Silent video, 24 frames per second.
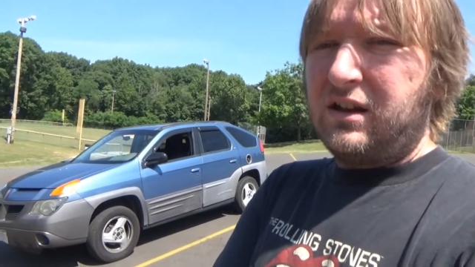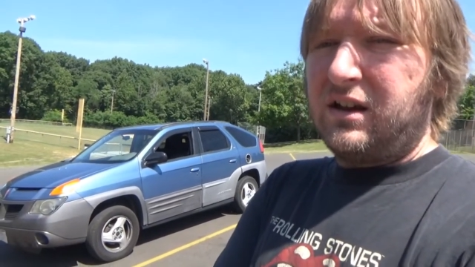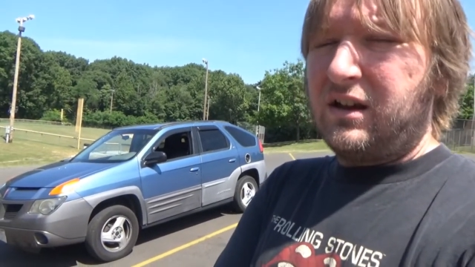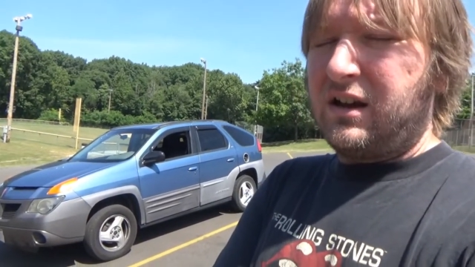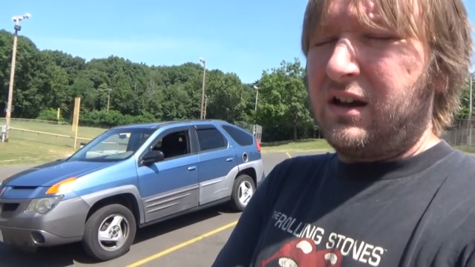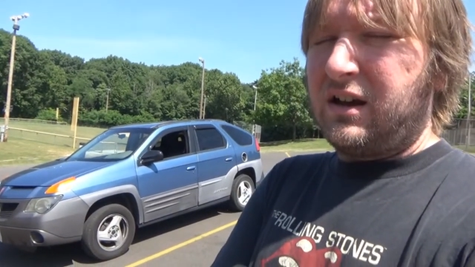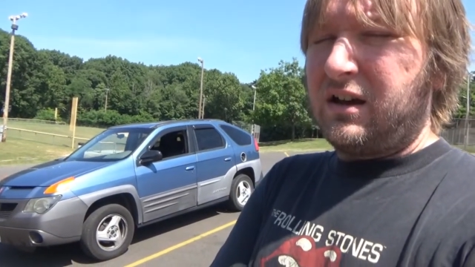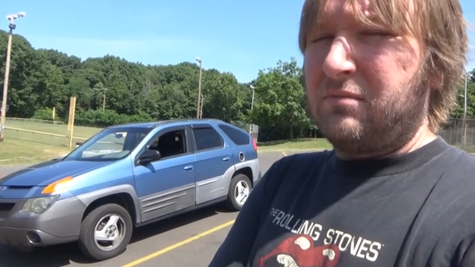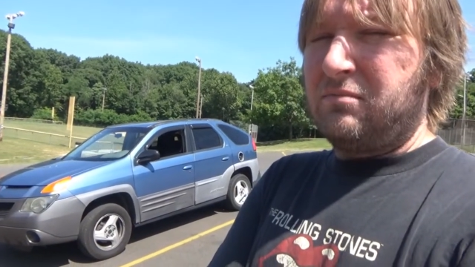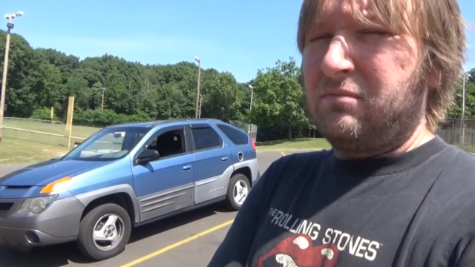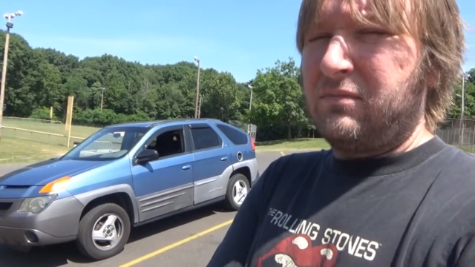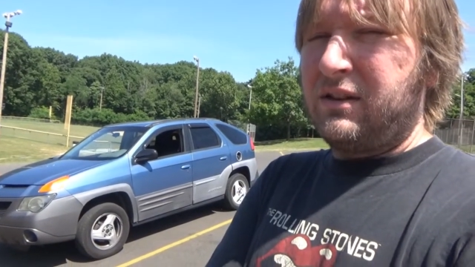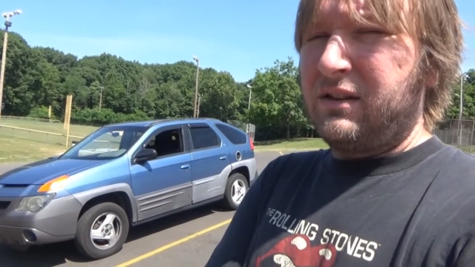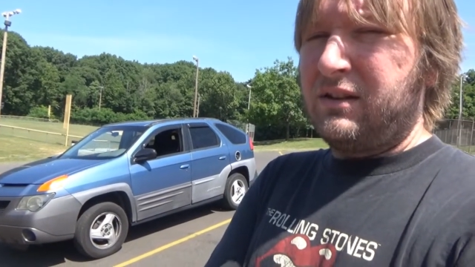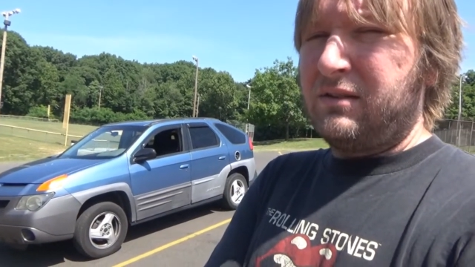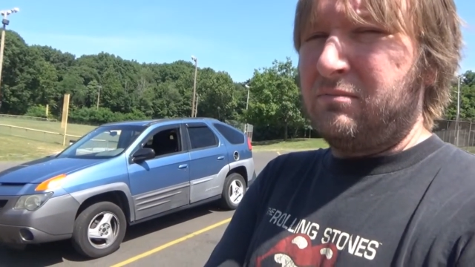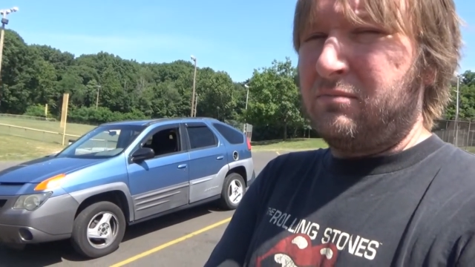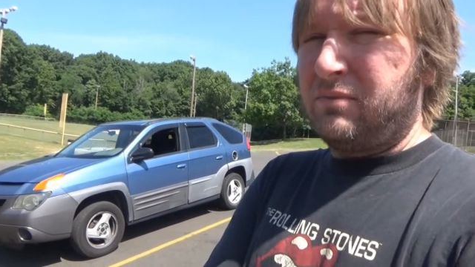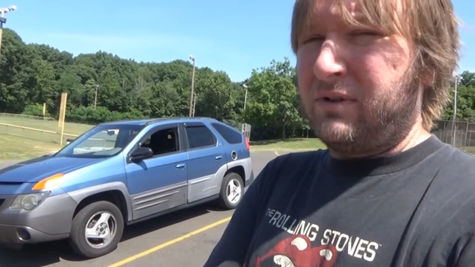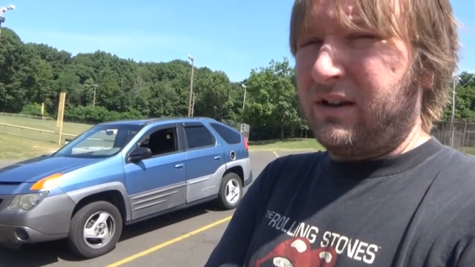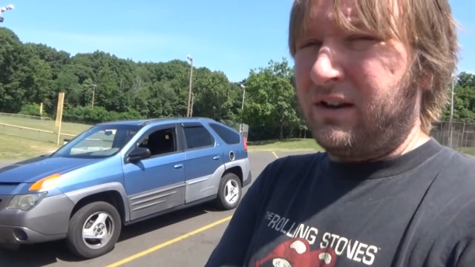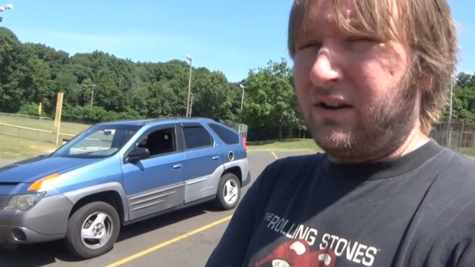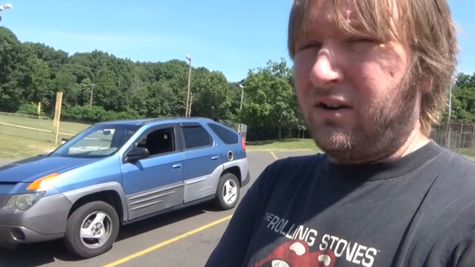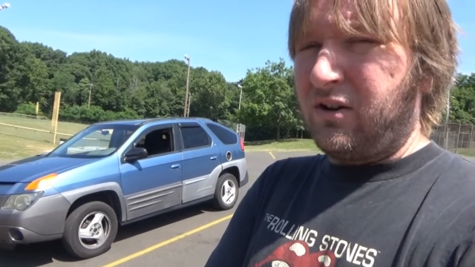
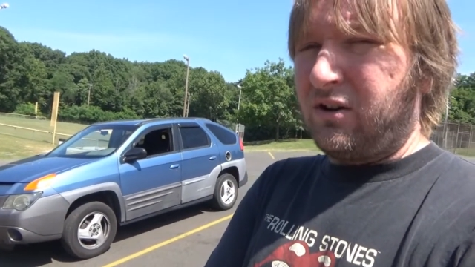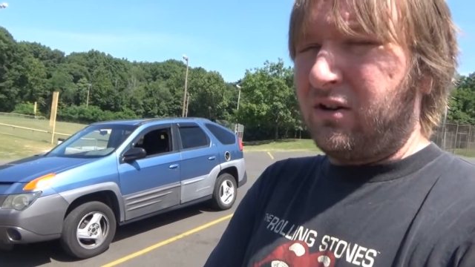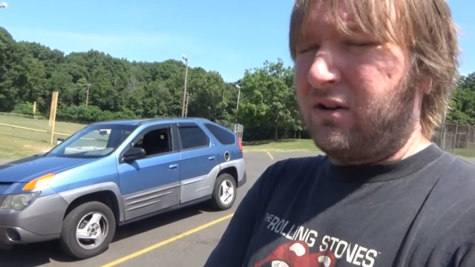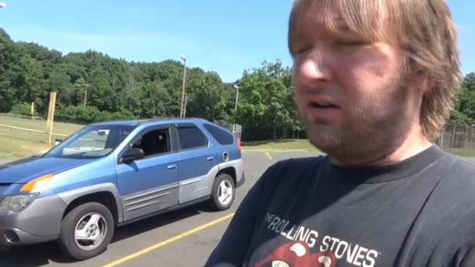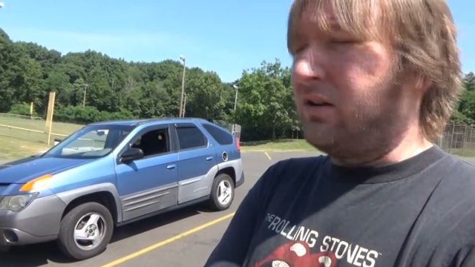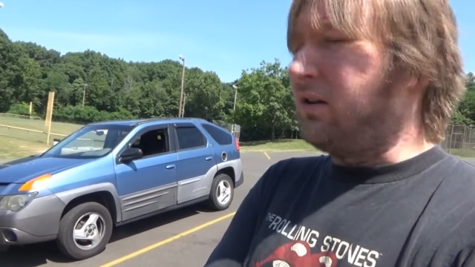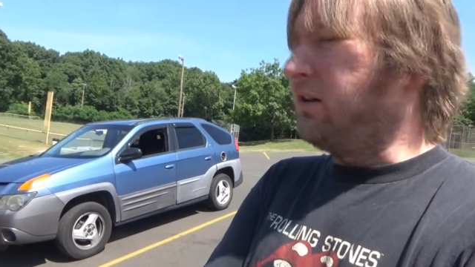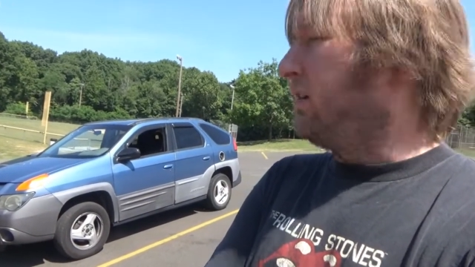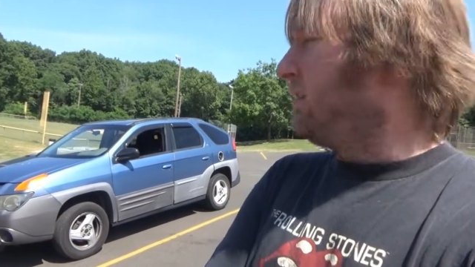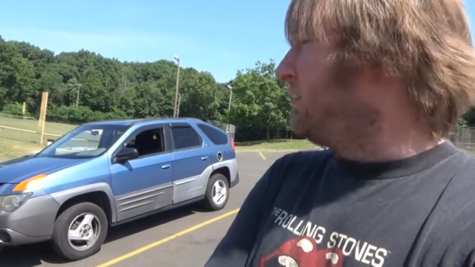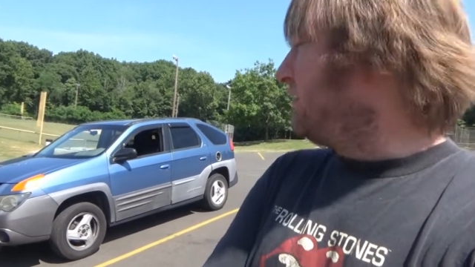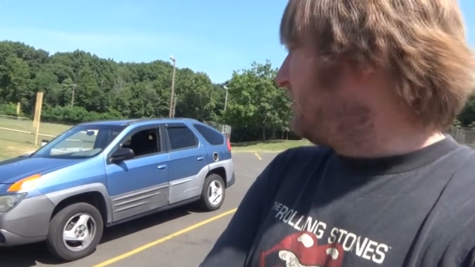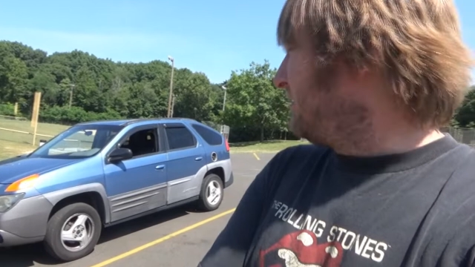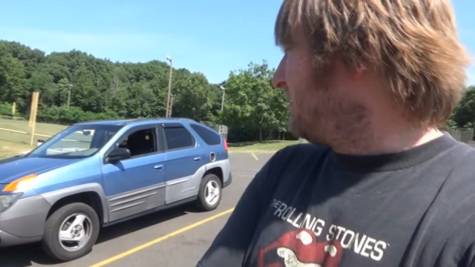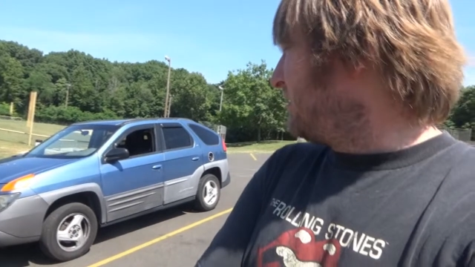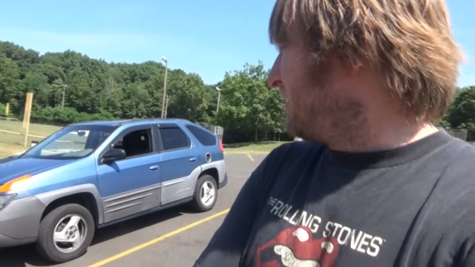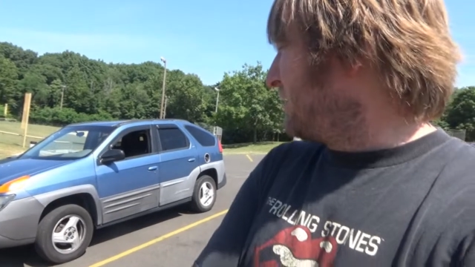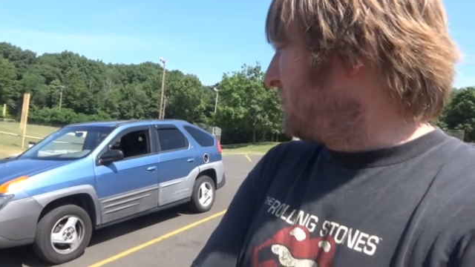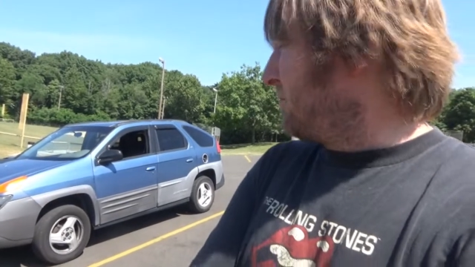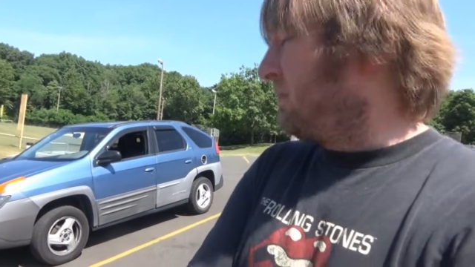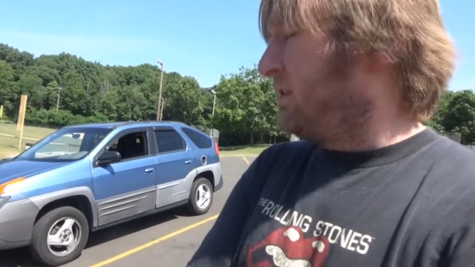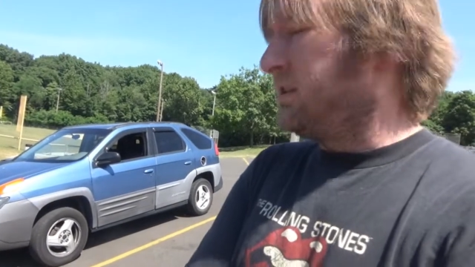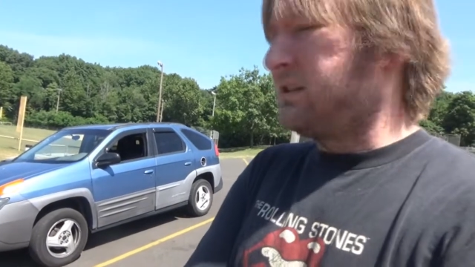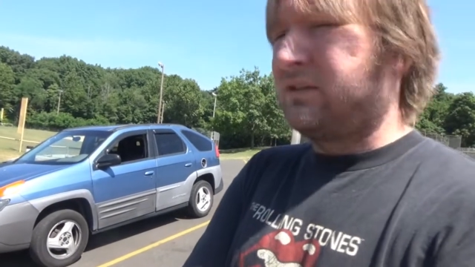but our
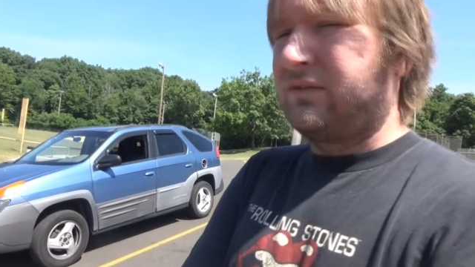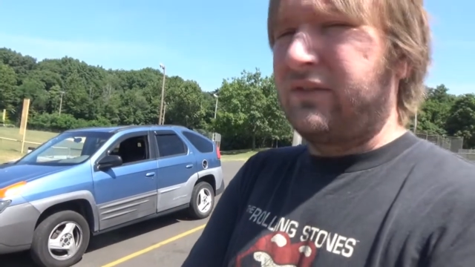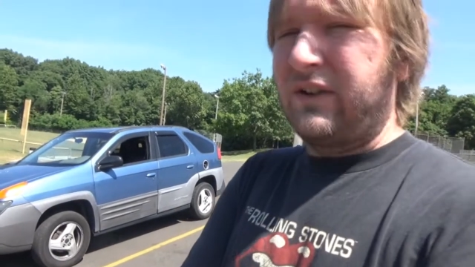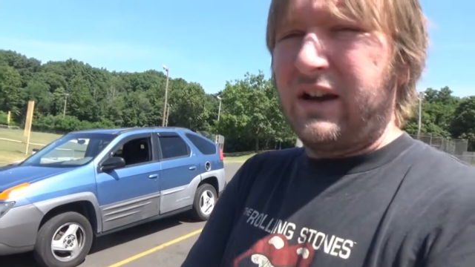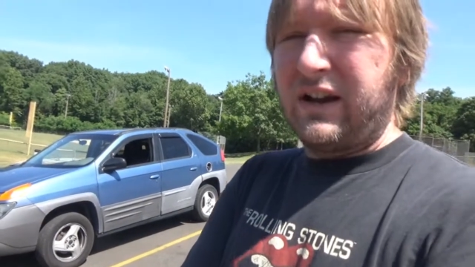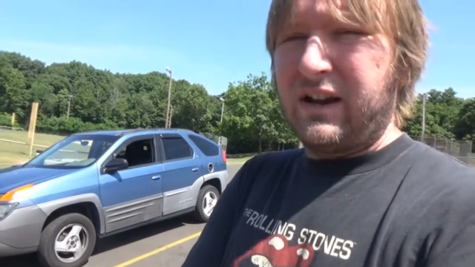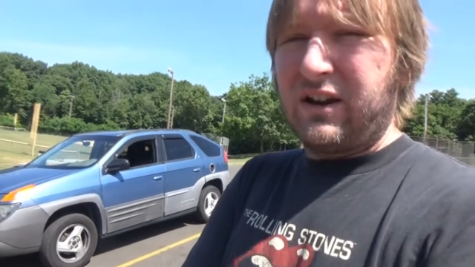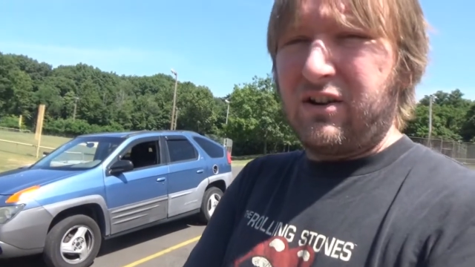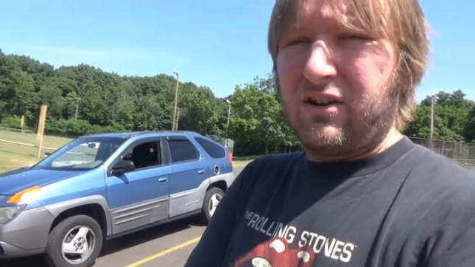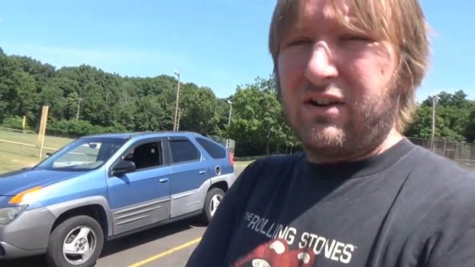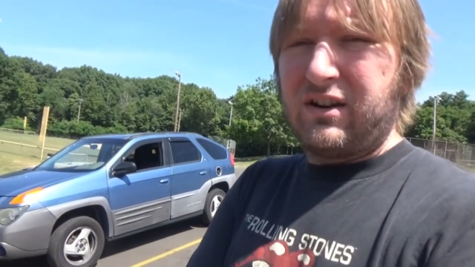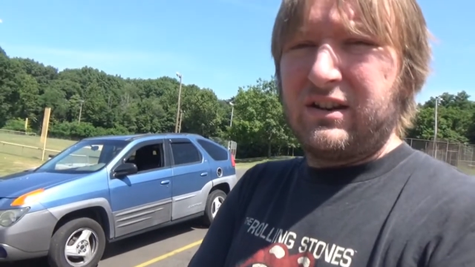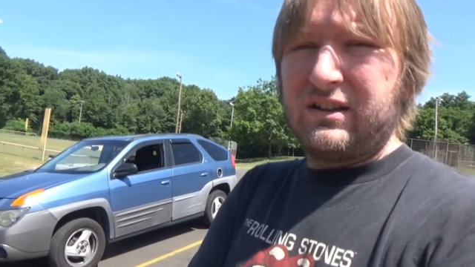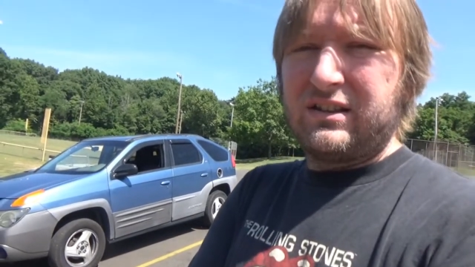misfire